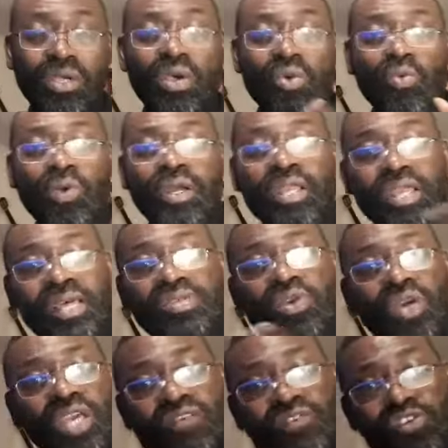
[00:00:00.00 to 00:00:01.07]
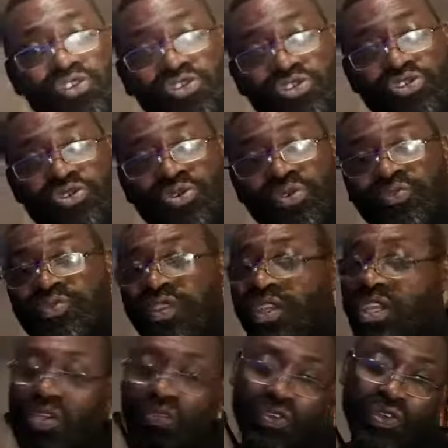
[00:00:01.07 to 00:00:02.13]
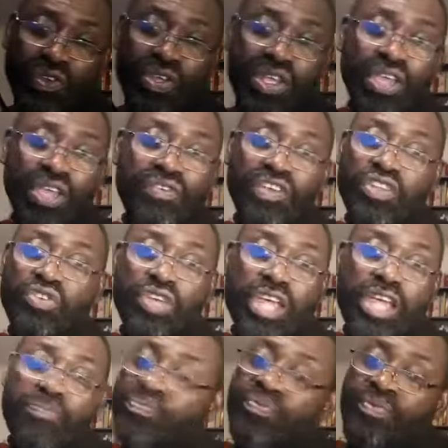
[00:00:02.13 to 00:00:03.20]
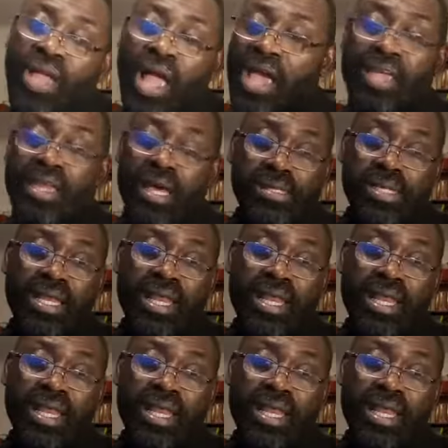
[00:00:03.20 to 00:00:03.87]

What he has not given to you, if you give it to him, he doesn't